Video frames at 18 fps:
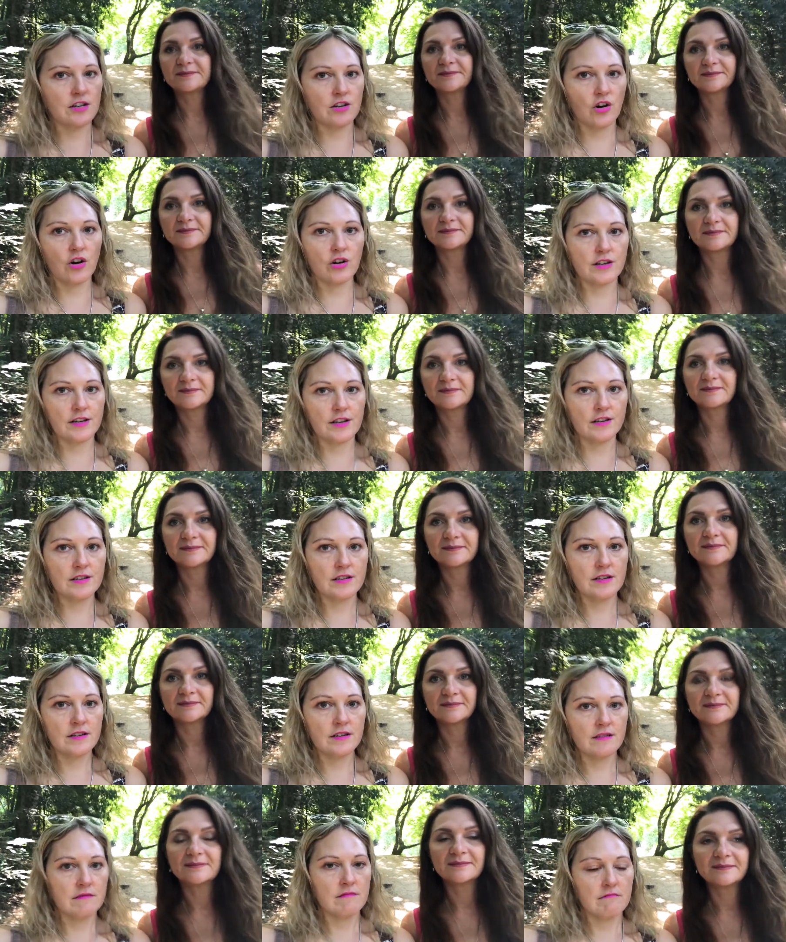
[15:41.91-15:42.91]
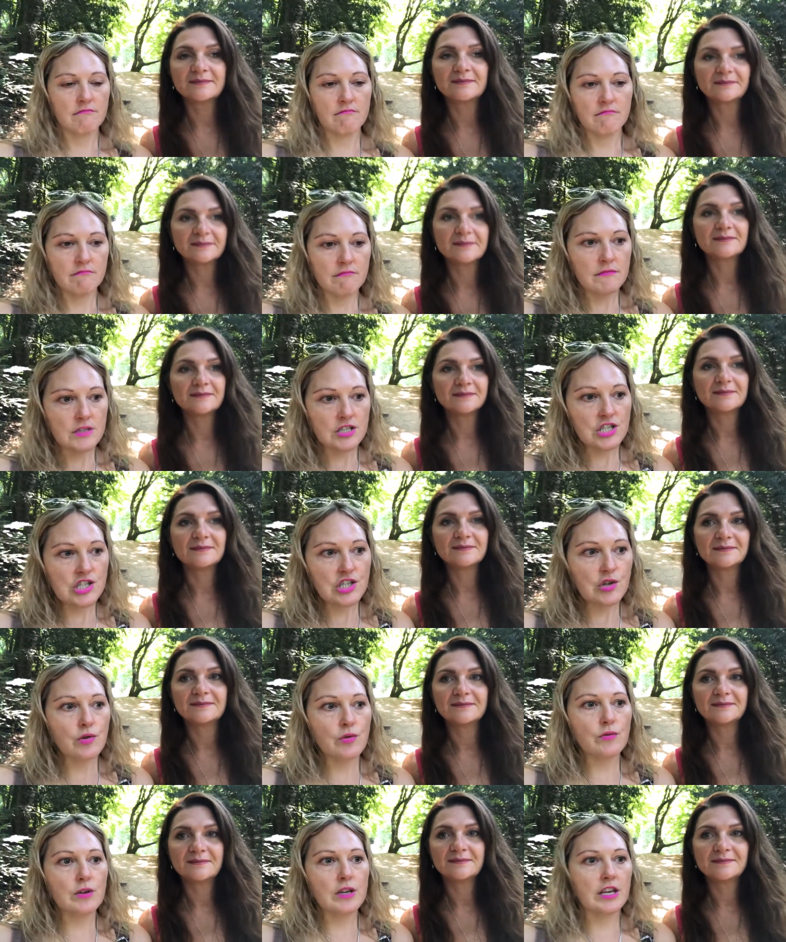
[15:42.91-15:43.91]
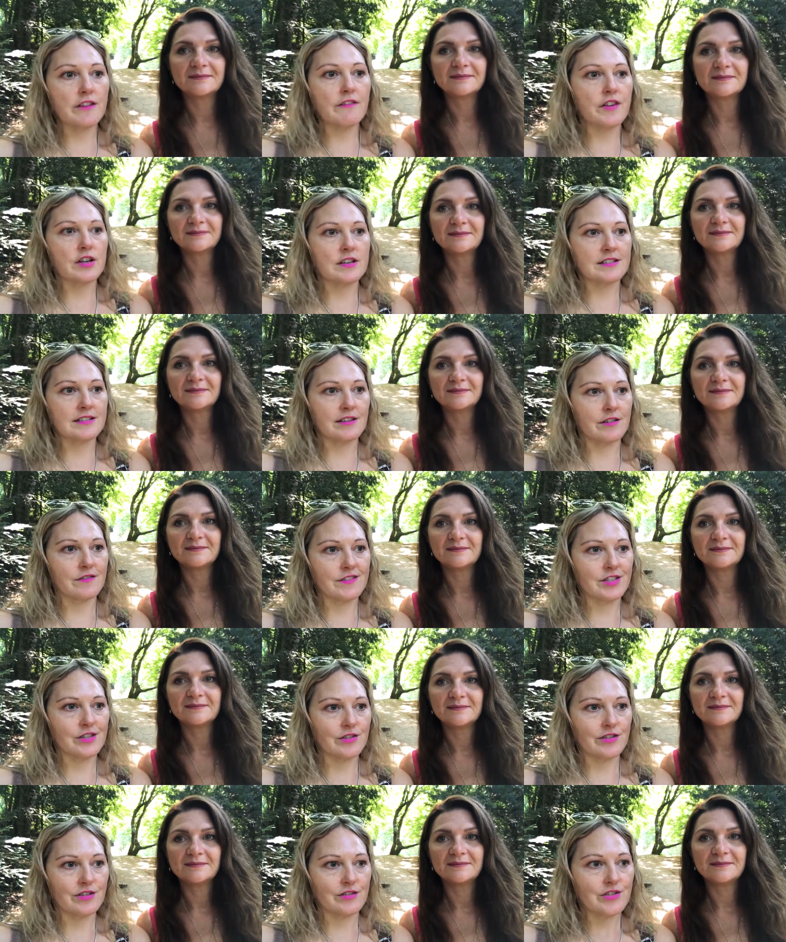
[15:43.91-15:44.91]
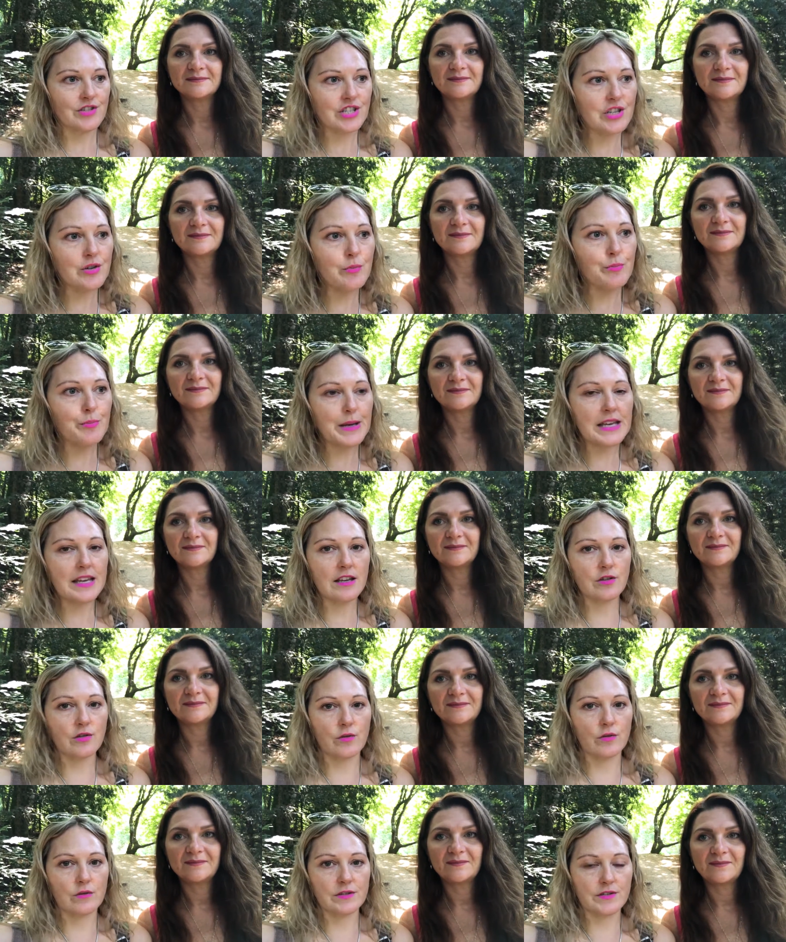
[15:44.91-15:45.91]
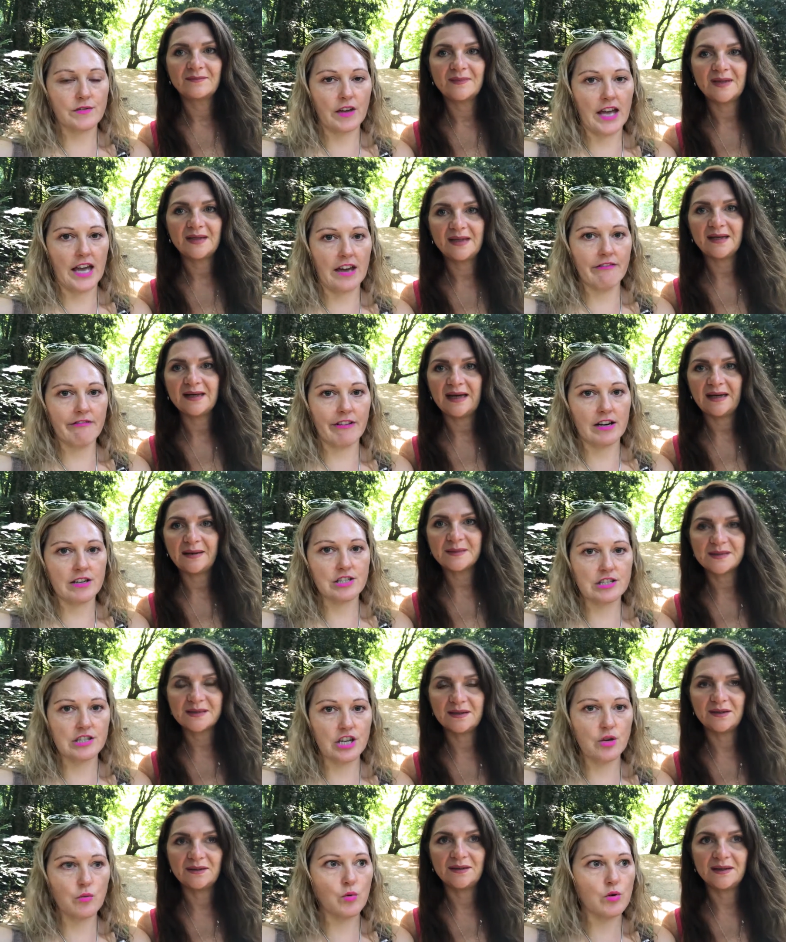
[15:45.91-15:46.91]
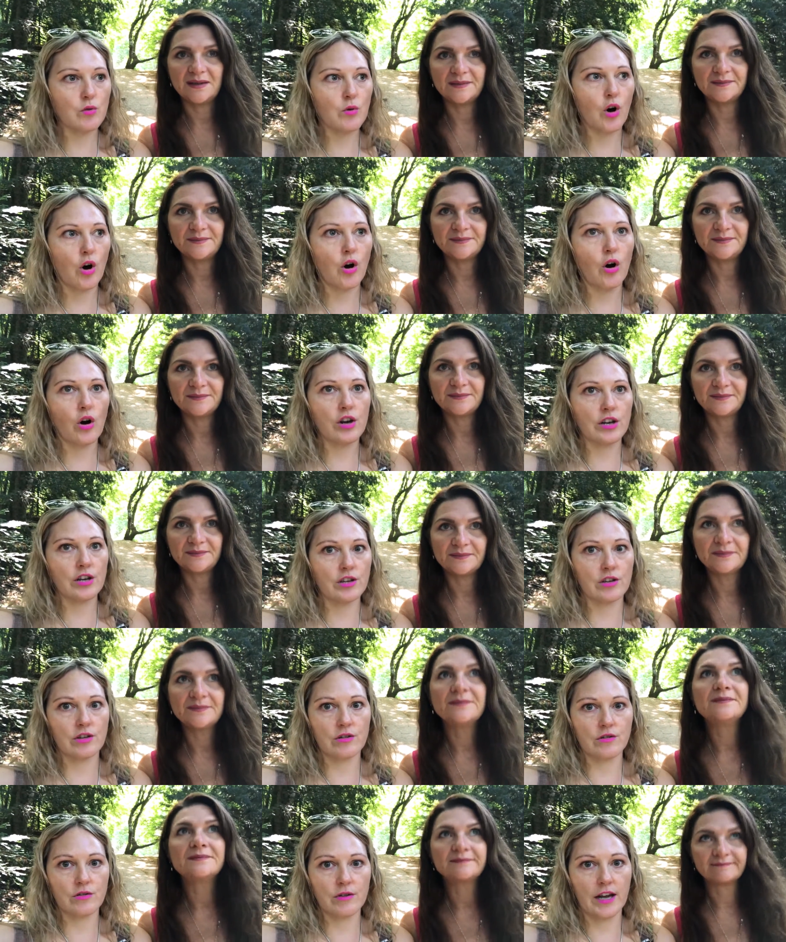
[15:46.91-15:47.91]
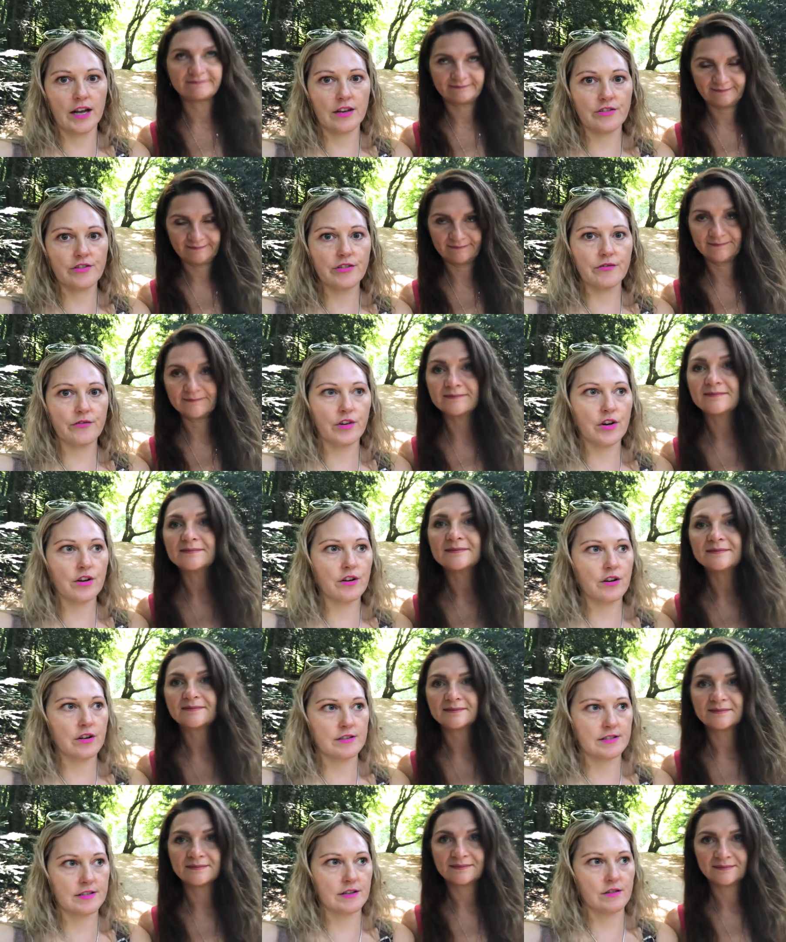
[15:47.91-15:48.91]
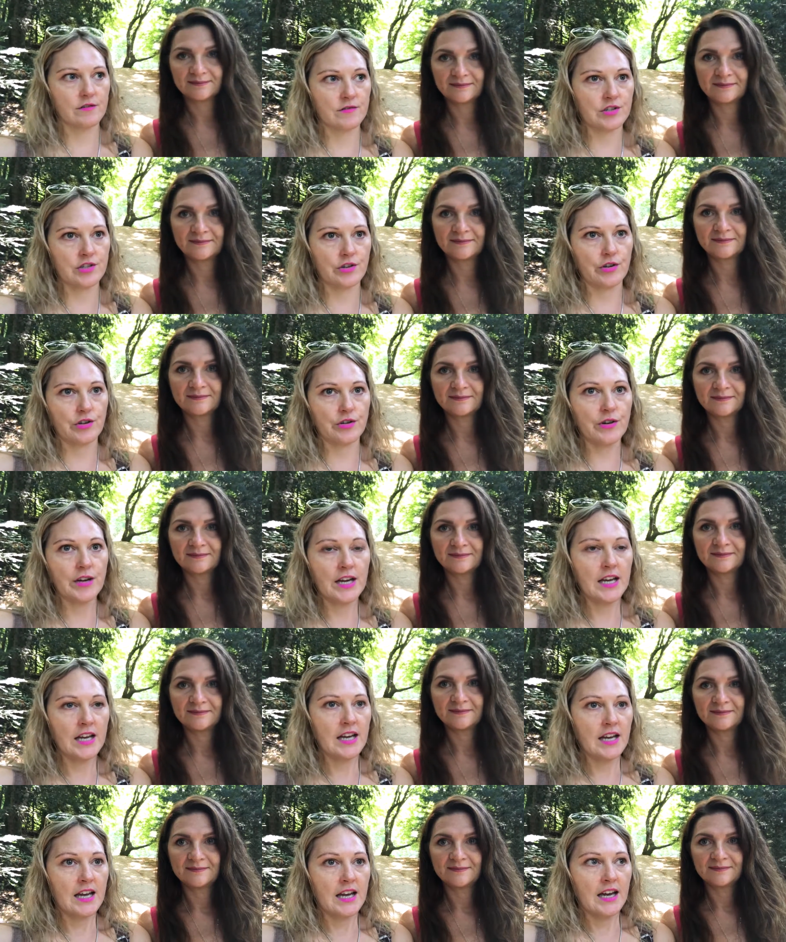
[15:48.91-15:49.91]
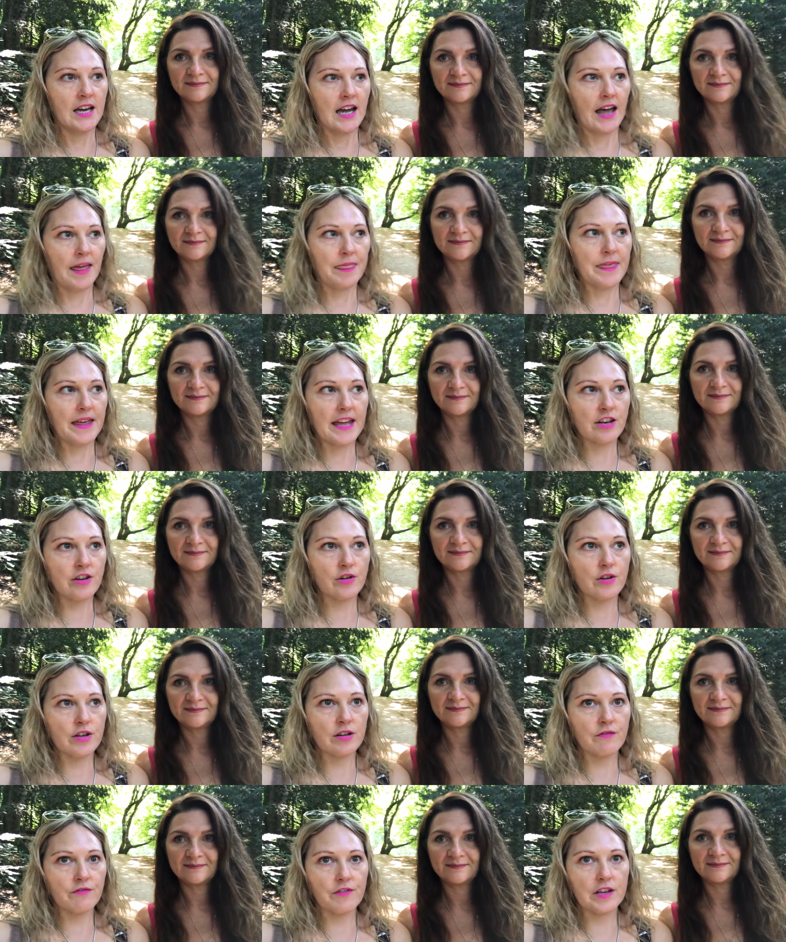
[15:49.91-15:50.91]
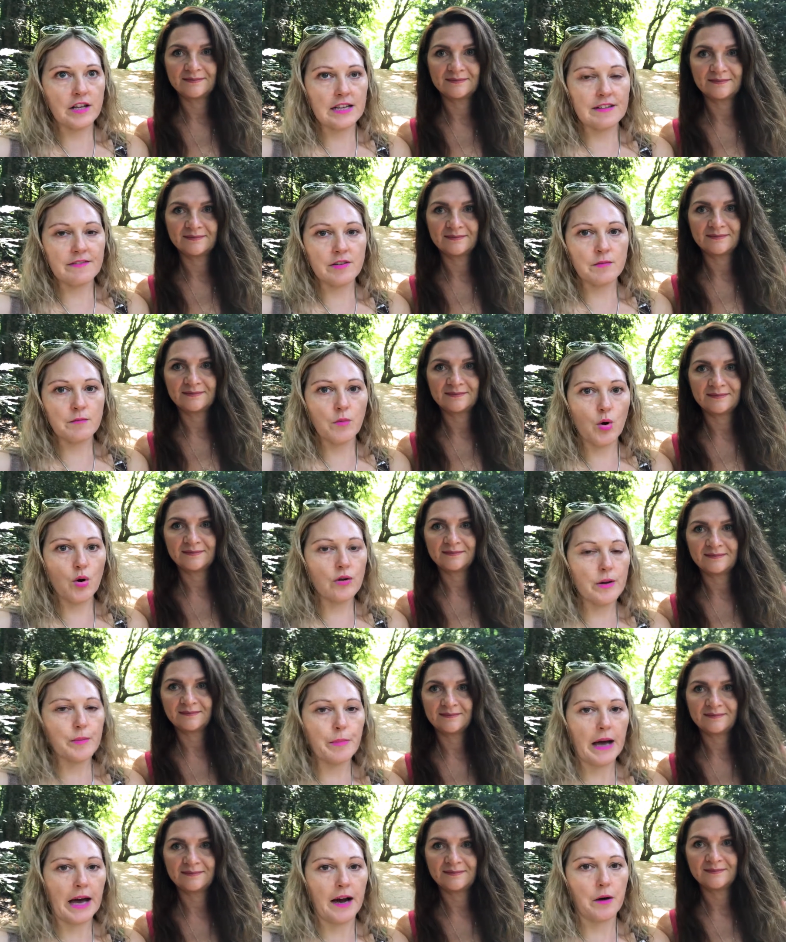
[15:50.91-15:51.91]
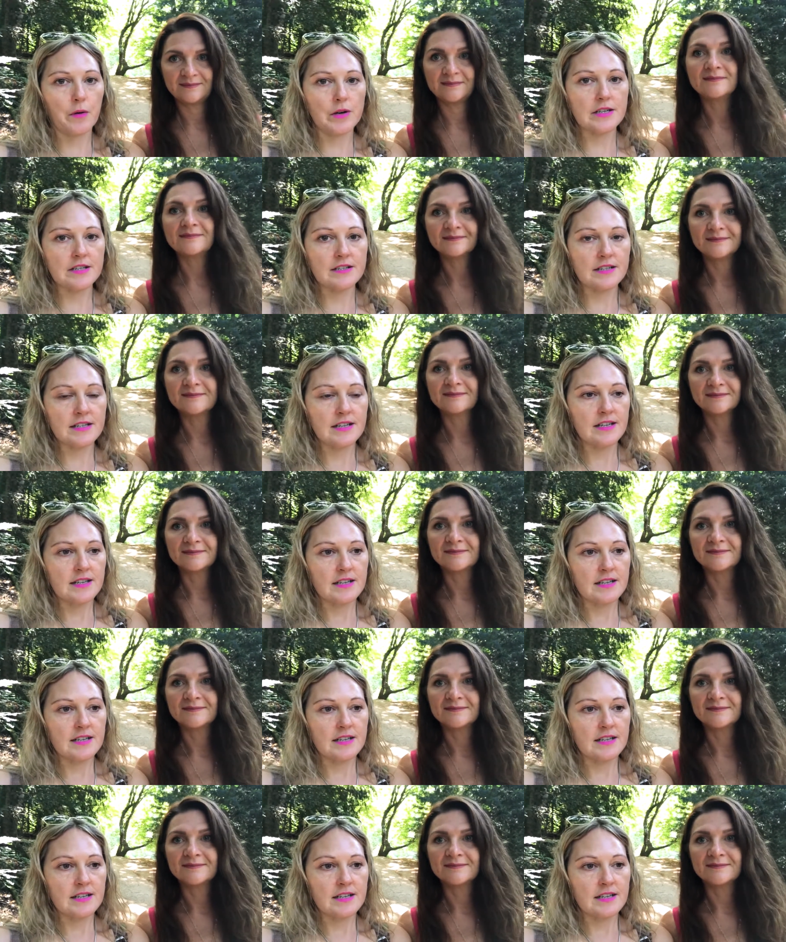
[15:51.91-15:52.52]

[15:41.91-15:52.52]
Speaker 1: and honored she'll give herself to you she'll be yours forever Absolutely. she will honor you and devote herself to you and then you can feel even more empowered.